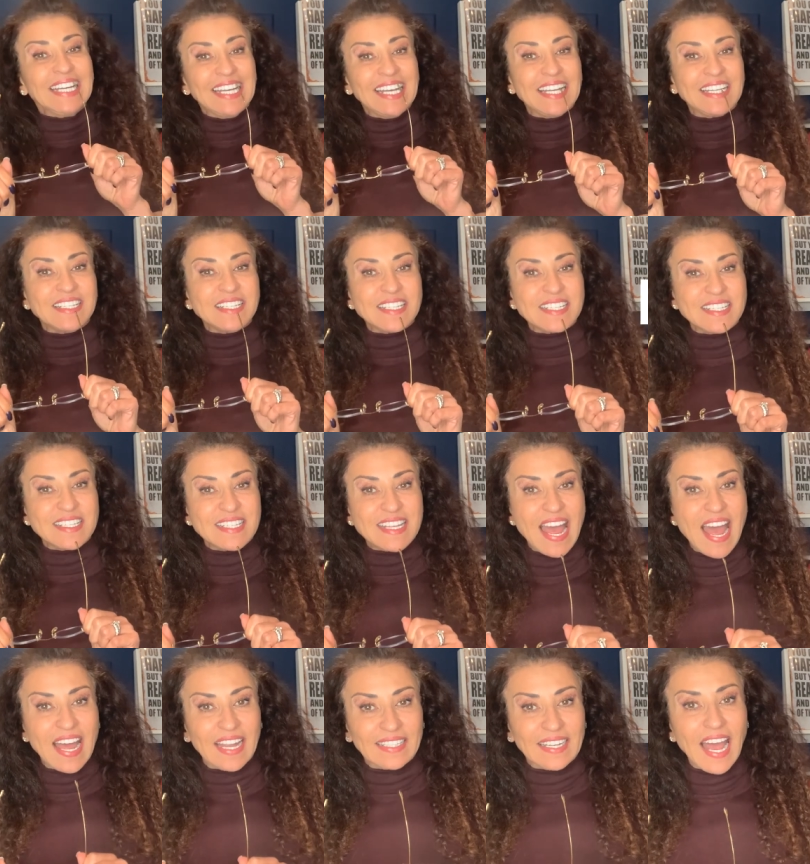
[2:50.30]
in
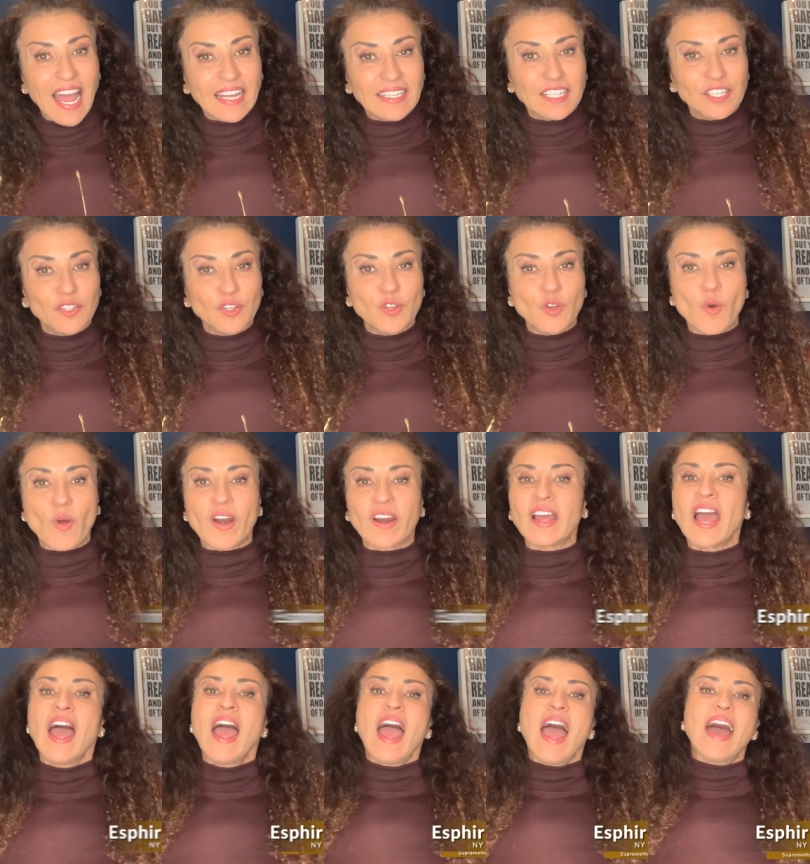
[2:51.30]
Staten Island, New
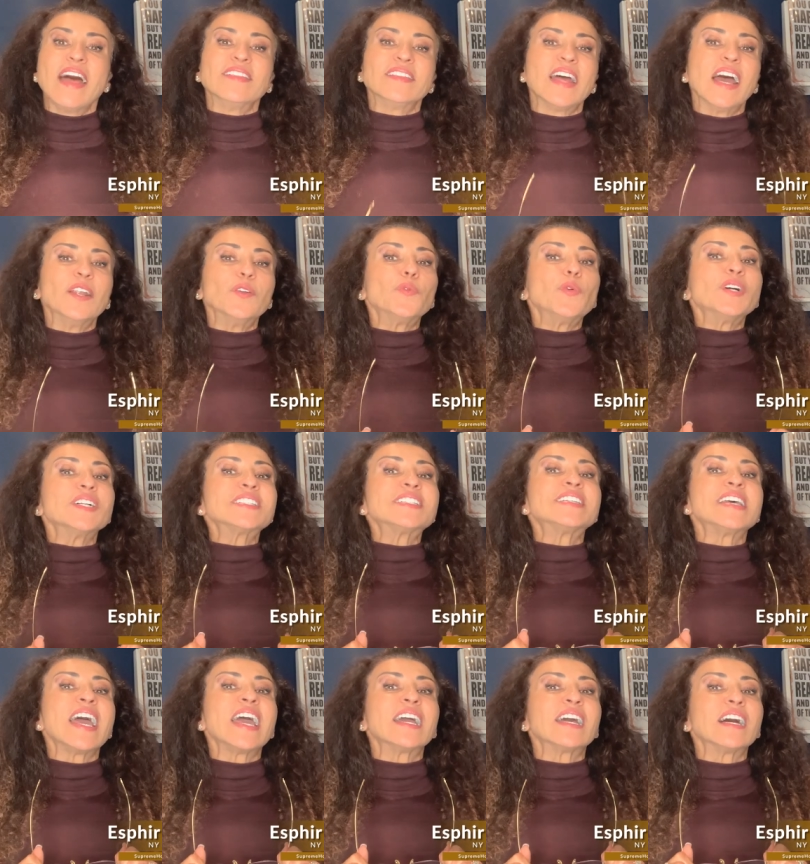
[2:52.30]
York, and then we'll
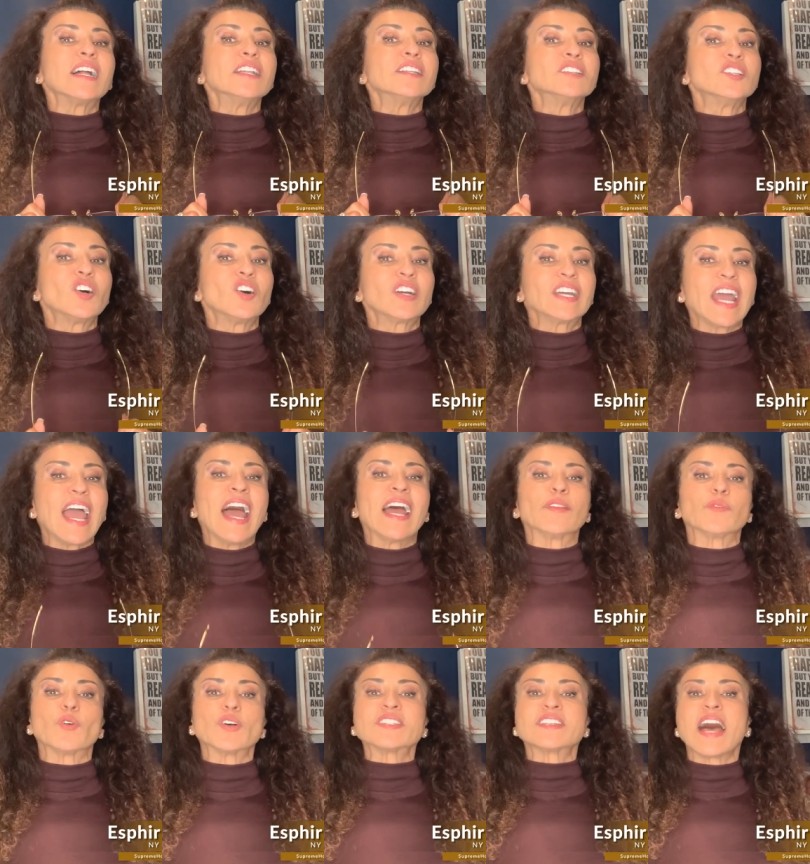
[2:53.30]
take a look
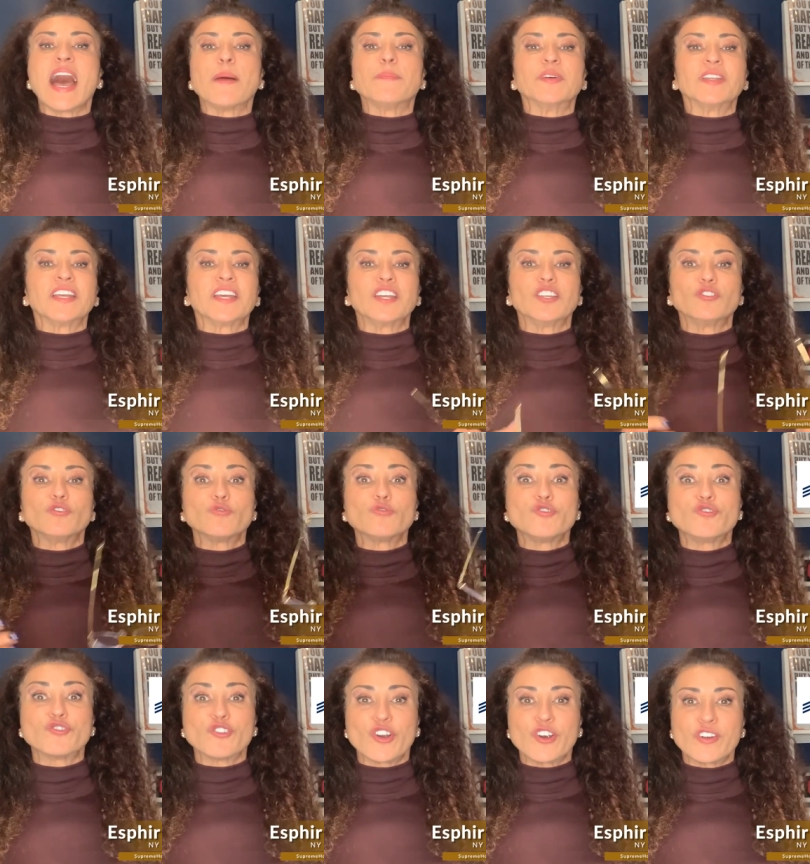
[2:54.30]
at what's happening in New
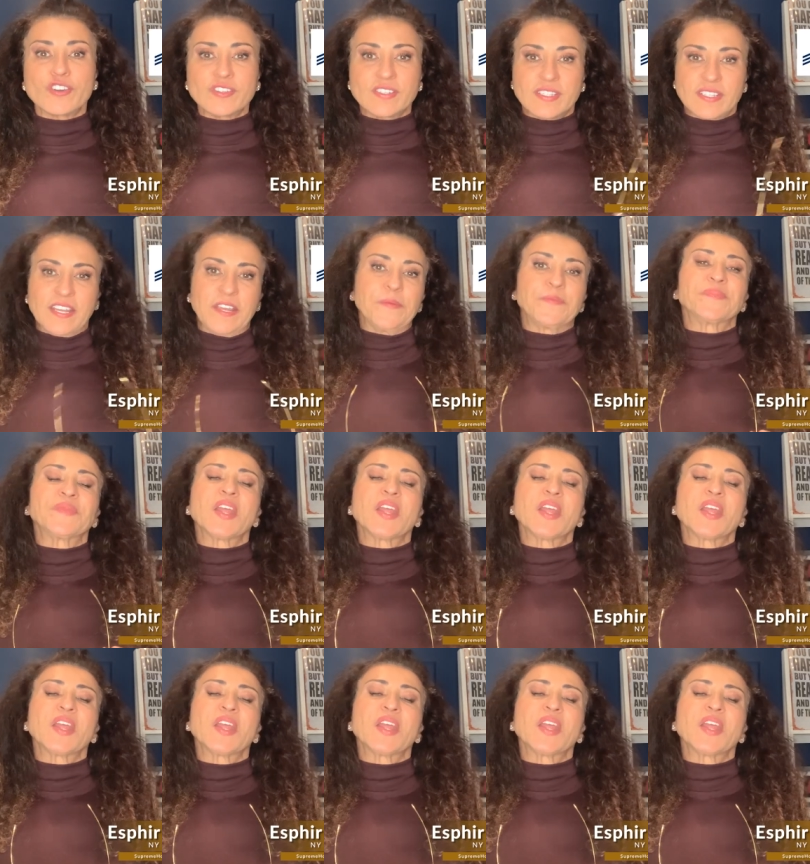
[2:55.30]
Jersey.